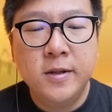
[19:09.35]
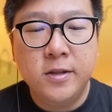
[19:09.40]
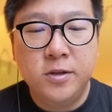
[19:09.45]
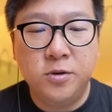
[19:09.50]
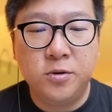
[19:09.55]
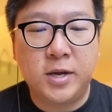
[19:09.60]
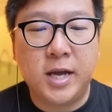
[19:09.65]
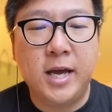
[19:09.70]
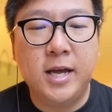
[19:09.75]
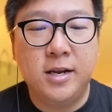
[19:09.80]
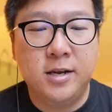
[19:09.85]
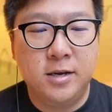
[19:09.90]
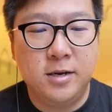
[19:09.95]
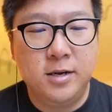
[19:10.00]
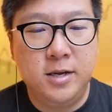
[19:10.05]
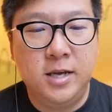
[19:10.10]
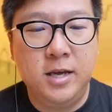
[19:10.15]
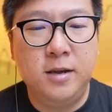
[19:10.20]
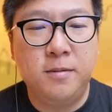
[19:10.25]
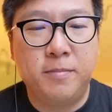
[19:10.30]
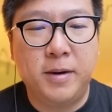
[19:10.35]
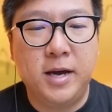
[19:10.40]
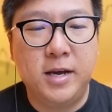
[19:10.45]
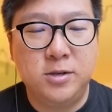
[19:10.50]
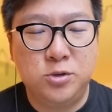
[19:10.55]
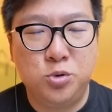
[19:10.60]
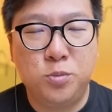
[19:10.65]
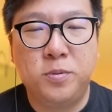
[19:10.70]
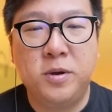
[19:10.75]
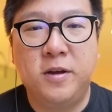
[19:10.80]
you get hit by
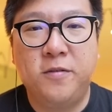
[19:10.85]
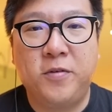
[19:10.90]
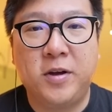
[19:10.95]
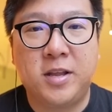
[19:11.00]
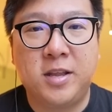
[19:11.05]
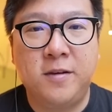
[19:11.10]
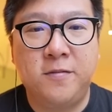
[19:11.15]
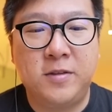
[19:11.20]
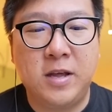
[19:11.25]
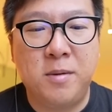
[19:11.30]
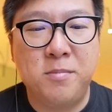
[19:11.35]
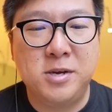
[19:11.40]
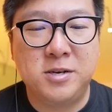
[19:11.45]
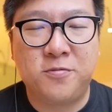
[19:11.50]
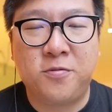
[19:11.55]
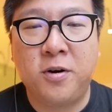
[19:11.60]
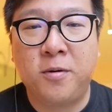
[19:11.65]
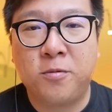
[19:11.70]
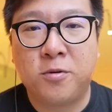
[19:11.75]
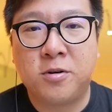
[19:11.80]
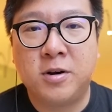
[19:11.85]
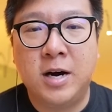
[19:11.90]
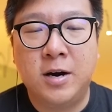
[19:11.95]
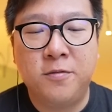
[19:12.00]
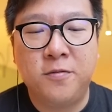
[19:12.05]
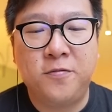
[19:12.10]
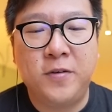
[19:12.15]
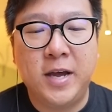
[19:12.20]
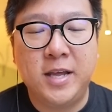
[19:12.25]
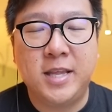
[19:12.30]
super effective damage from
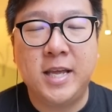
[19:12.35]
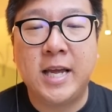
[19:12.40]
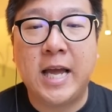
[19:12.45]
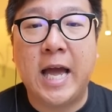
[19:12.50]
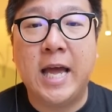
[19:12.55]
ground, fighting,